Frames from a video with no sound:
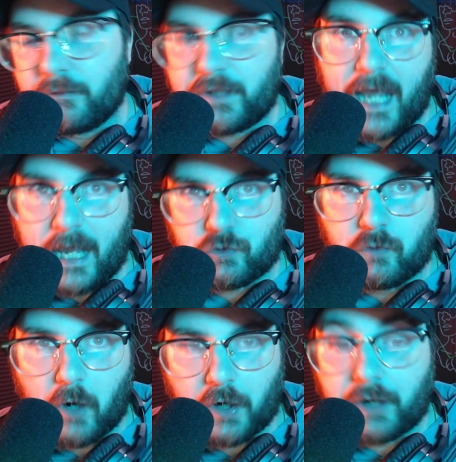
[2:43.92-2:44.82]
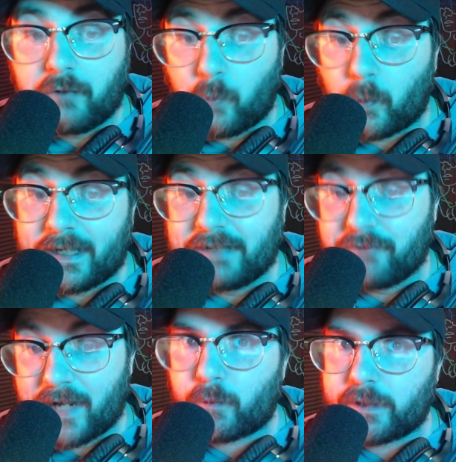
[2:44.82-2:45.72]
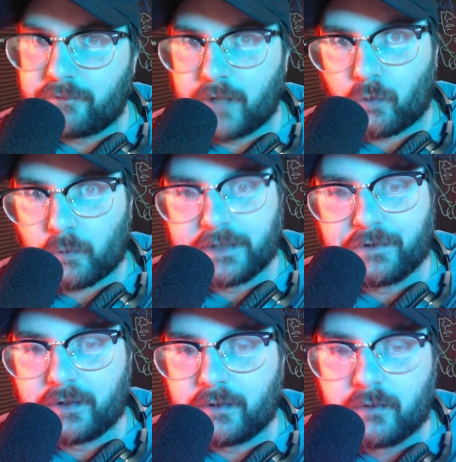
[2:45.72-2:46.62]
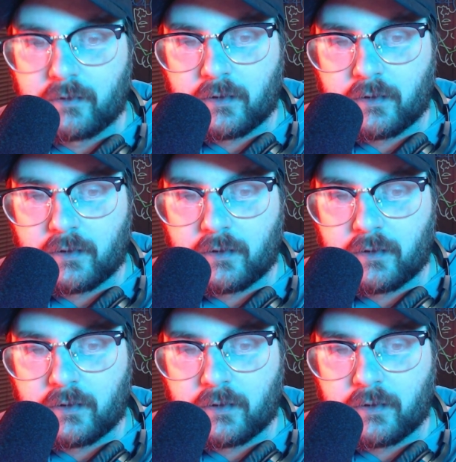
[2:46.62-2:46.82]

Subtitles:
casual market for a very fair reason.